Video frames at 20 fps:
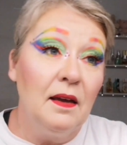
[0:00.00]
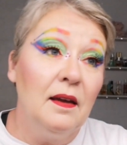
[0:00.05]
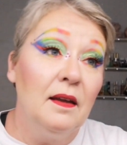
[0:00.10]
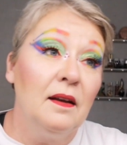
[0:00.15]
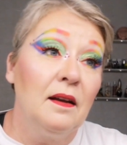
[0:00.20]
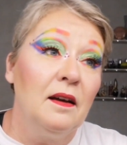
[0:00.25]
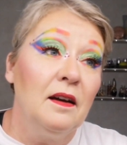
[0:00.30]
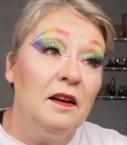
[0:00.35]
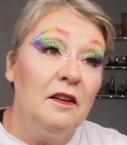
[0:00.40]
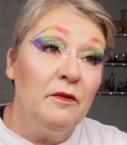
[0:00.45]

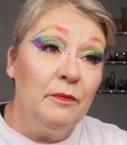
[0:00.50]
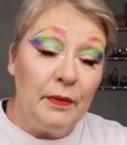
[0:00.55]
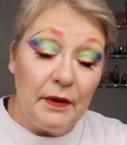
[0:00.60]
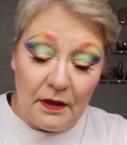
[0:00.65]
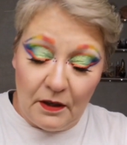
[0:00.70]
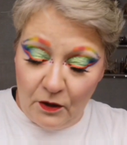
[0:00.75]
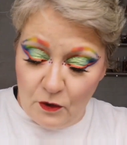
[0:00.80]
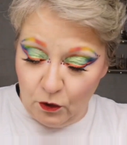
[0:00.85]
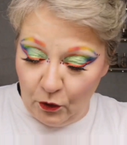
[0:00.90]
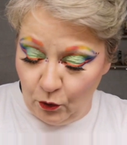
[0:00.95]
and I've
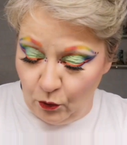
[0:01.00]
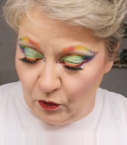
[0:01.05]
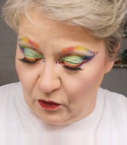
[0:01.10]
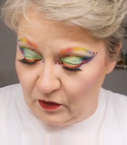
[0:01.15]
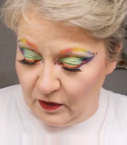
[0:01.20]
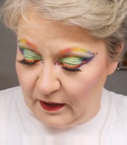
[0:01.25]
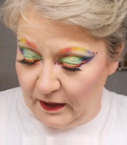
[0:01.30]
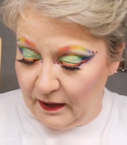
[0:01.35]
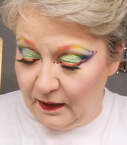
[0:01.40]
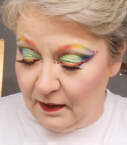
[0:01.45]
been
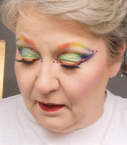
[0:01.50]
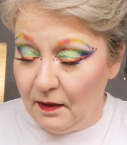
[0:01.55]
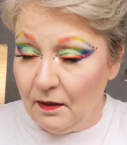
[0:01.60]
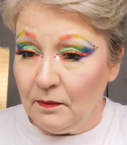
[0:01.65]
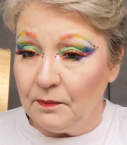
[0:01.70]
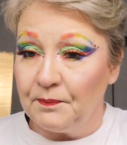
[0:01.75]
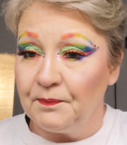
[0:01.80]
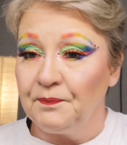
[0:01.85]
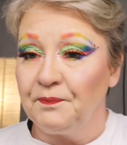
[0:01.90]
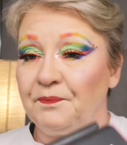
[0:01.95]

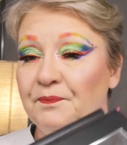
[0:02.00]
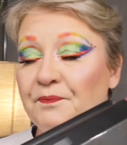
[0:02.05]
using